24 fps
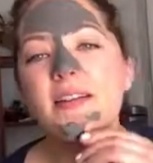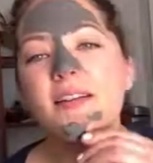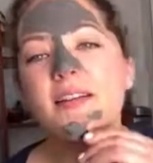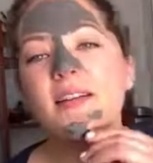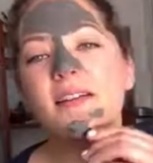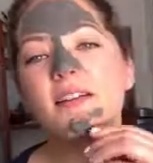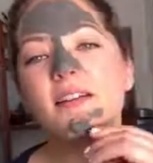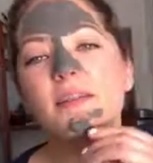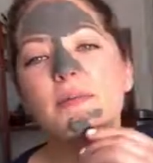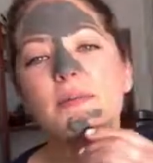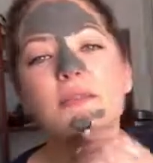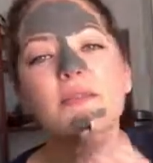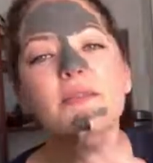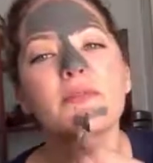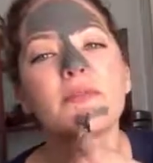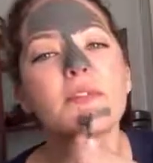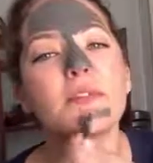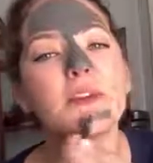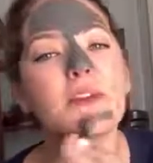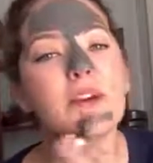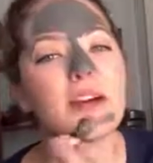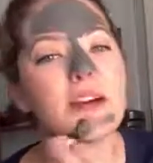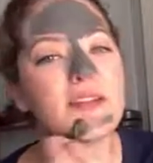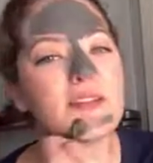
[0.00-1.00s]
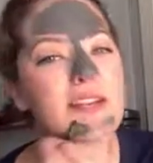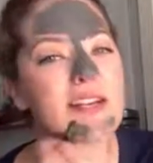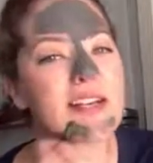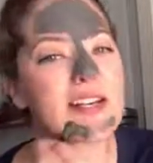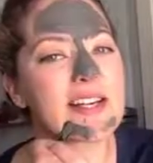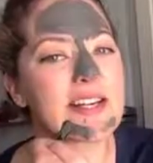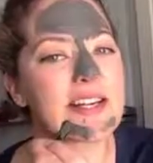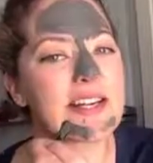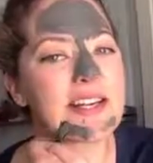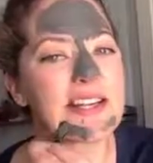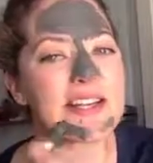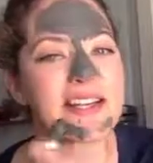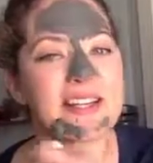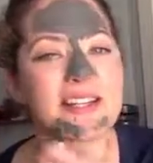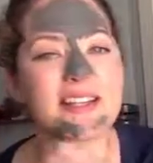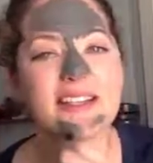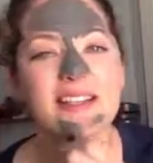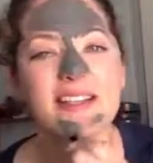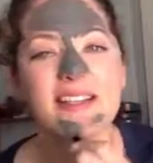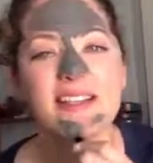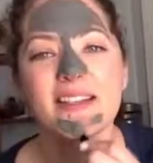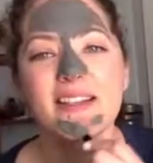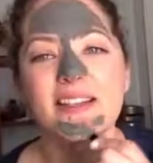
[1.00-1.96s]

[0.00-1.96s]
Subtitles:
So before I've done any of this,